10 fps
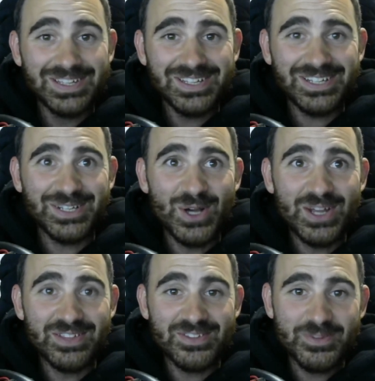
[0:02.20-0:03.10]
Hey
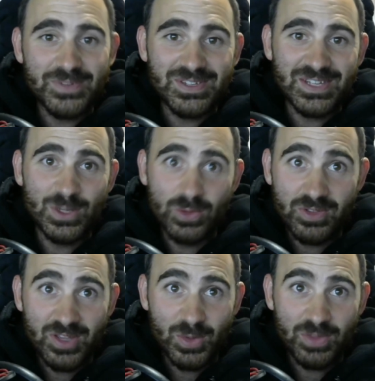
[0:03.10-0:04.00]
guys, Dingles
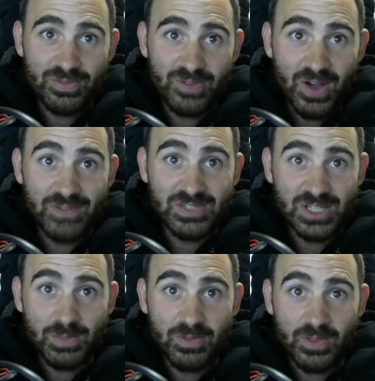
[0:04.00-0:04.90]
here with 5
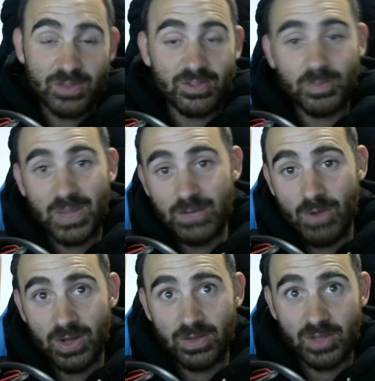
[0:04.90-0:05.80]
tips that
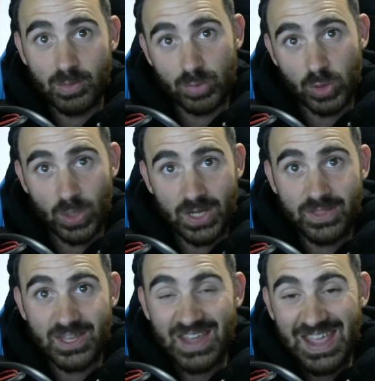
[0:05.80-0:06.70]
speedrunners employ
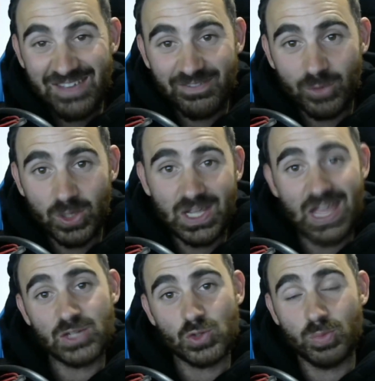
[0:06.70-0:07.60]
that every
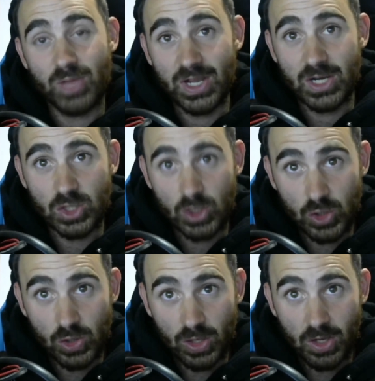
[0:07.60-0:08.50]
casual player should
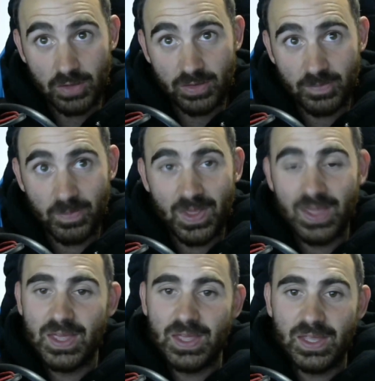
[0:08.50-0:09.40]
utilise.
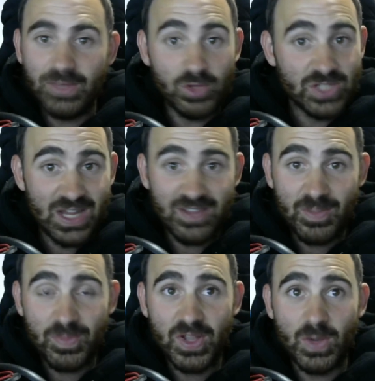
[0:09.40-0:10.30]
If you take
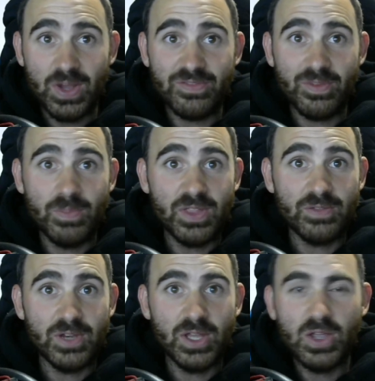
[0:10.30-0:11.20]
something away from this
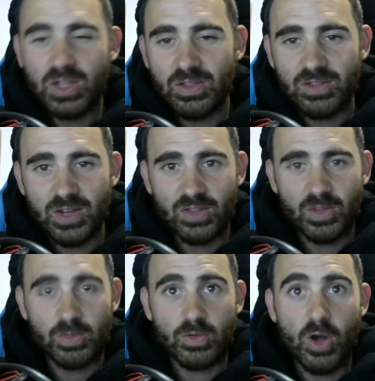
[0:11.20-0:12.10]
video, consider
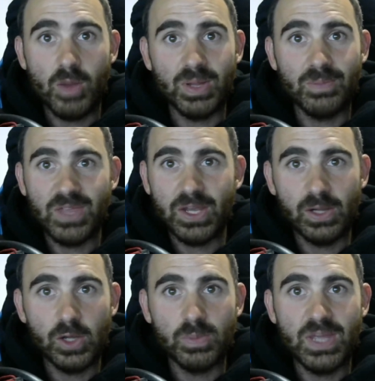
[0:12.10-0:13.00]
subscribing, it'll
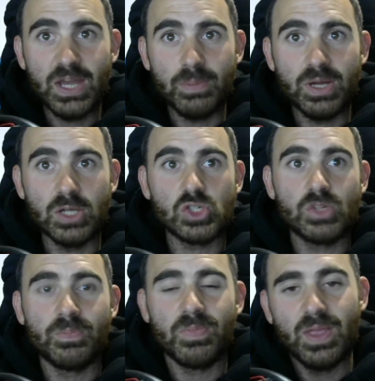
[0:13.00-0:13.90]
help me out a bunch.
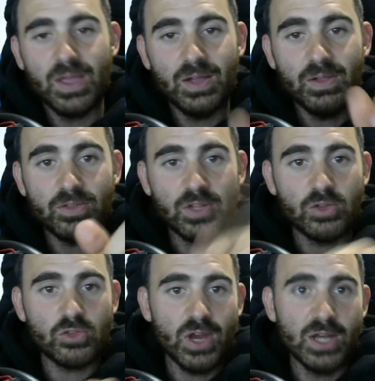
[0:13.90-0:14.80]
Let's get
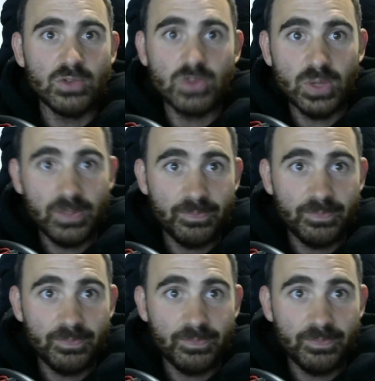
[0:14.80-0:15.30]
straight into it.